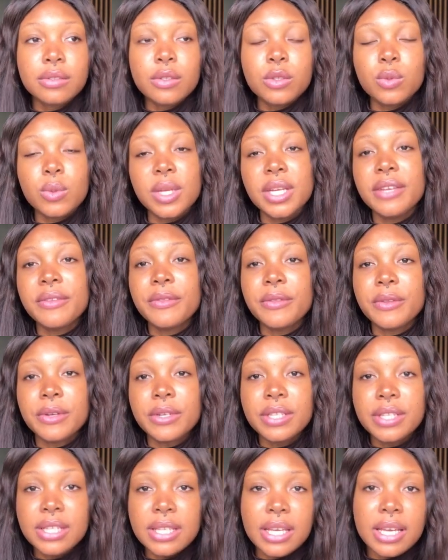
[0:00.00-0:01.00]

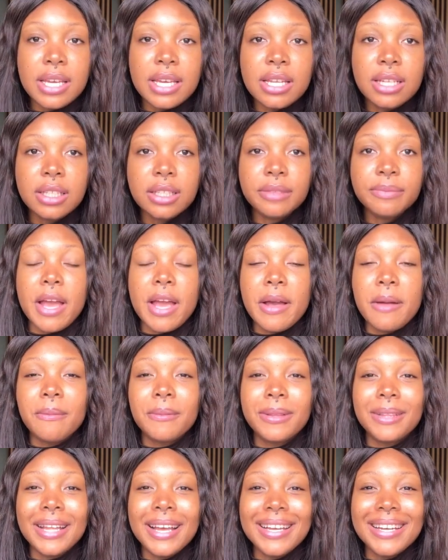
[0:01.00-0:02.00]
2013, I
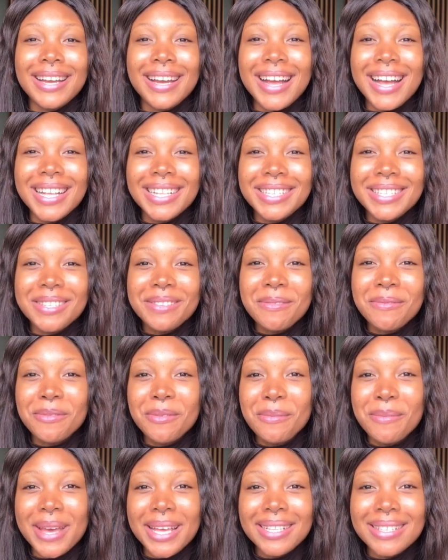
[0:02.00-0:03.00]
applied at ANSI for
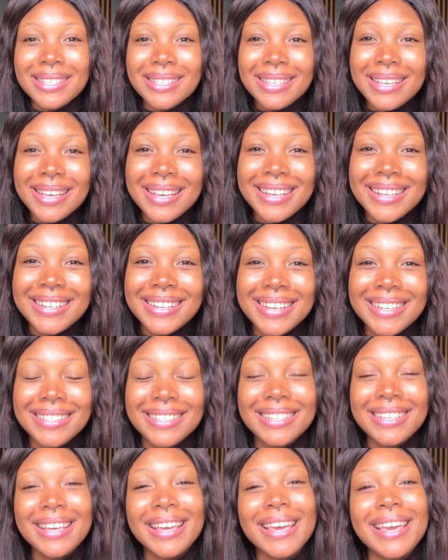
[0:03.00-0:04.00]
medicine. I
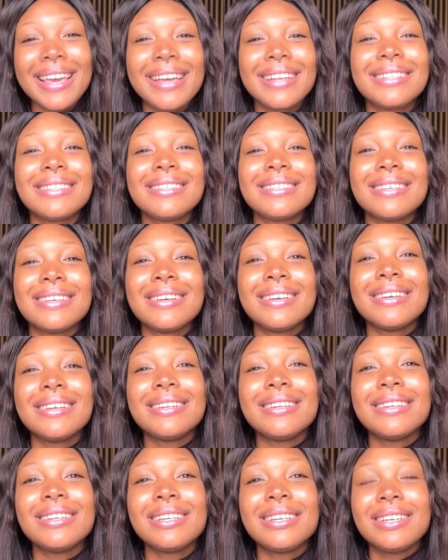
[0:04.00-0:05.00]
didn't get
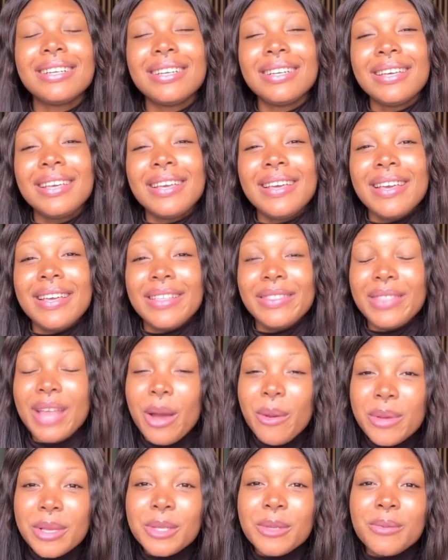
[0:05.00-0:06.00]
in.
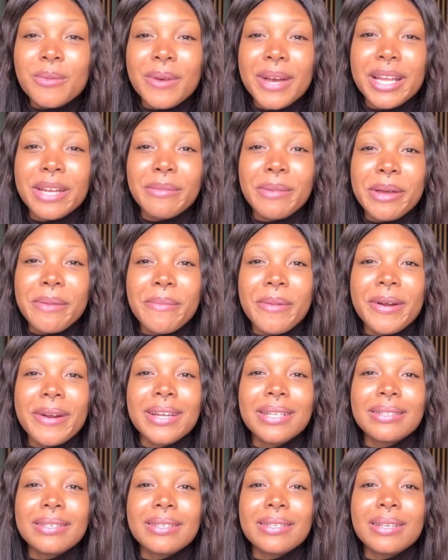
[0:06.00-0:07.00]
That was when my
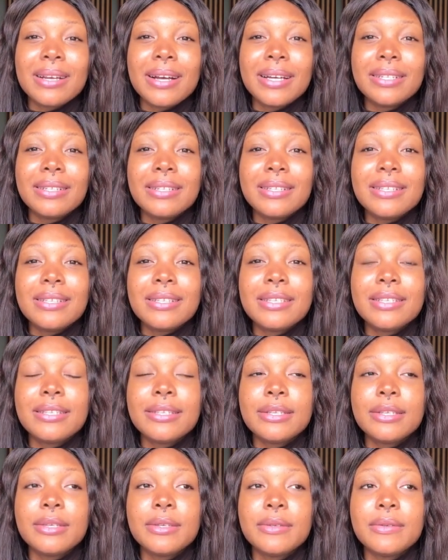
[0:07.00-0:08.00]
parents decided
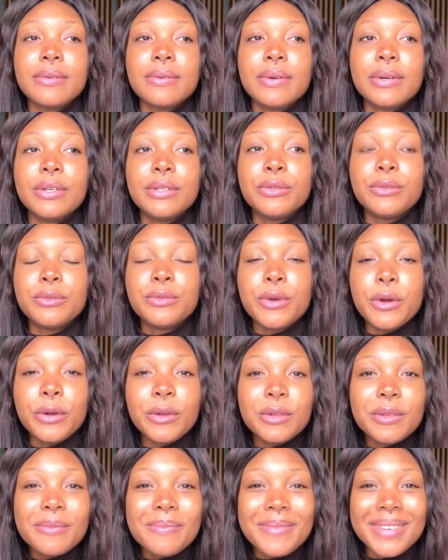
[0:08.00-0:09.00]
to
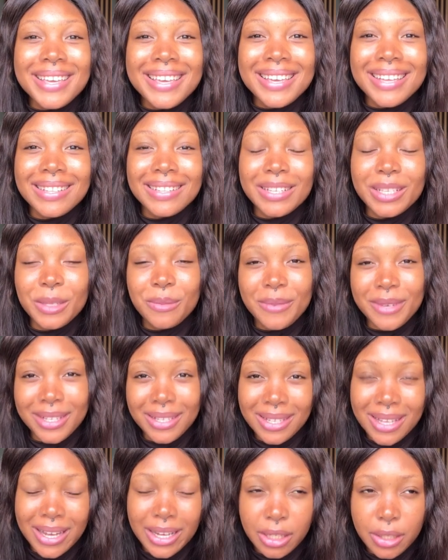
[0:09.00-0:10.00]
enroll me in the sports
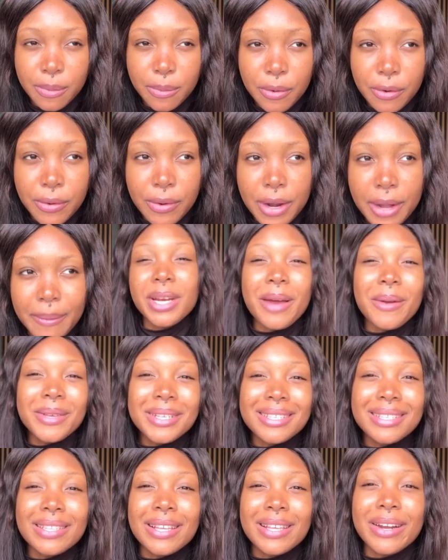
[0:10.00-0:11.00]
science program. When I
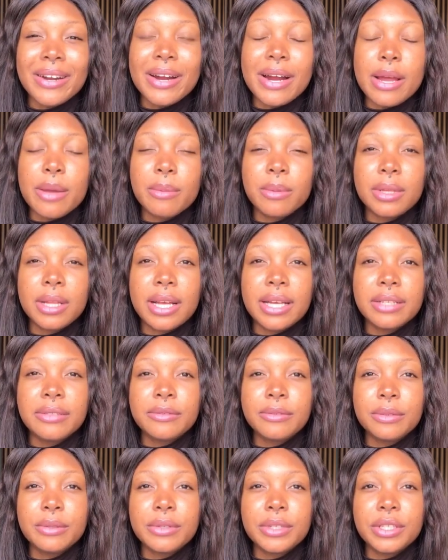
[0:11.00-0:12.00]
was there, I applied
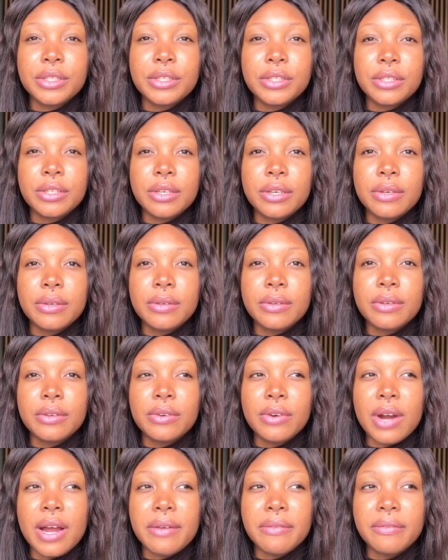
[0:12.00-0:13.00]
for
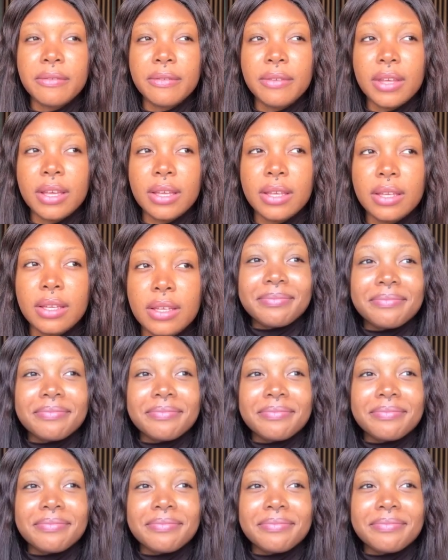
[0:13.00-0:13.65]
radiography.